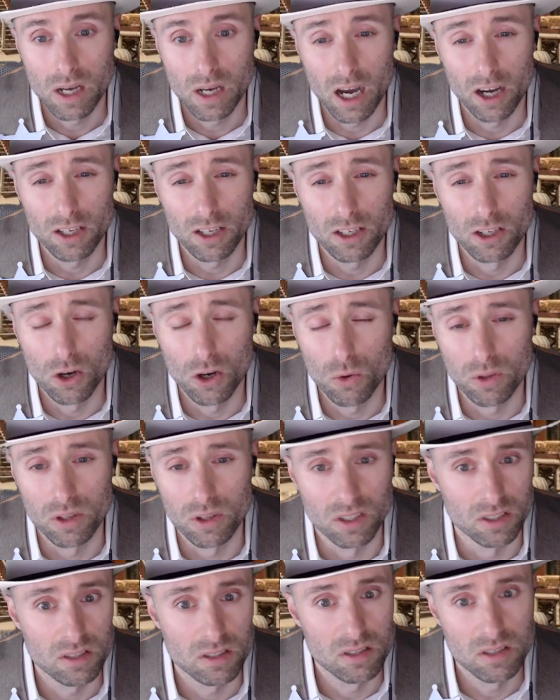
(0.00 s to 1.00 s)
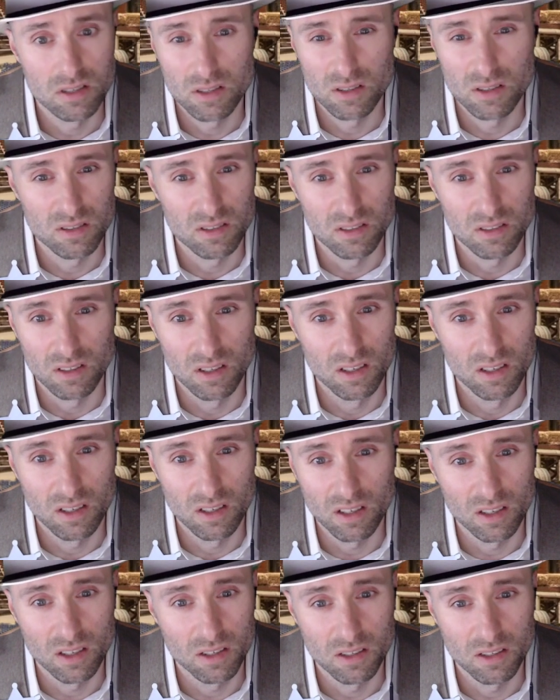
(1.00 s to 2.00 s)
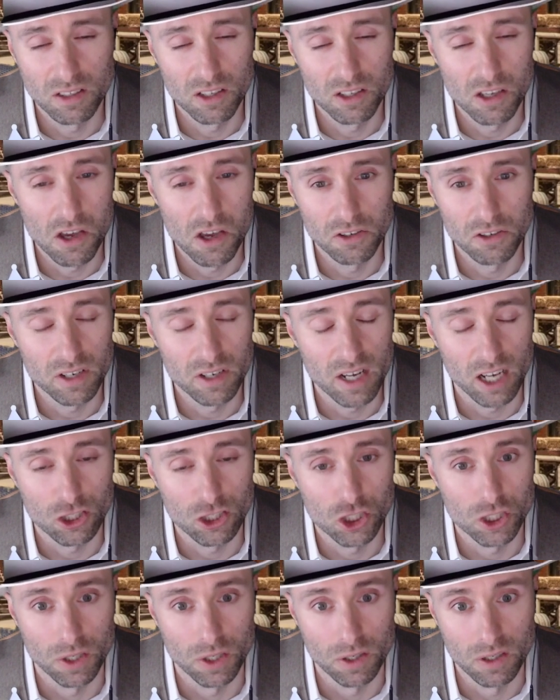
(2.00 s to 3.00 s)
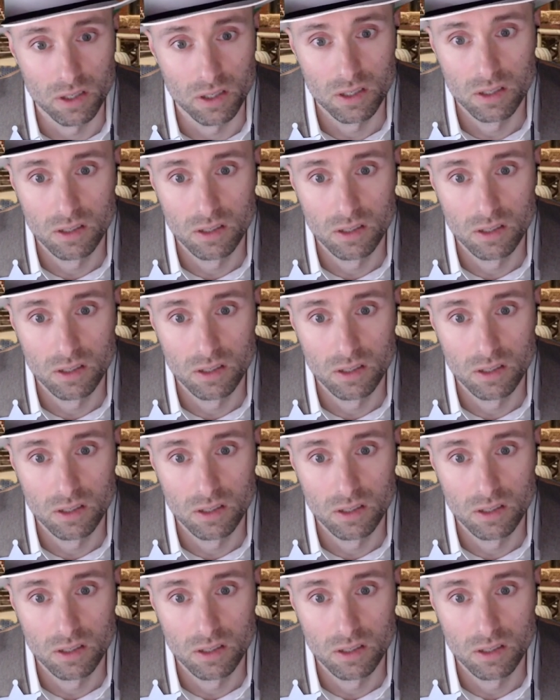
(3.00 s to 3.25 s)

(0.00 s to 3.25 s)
How you know this? You're not sure.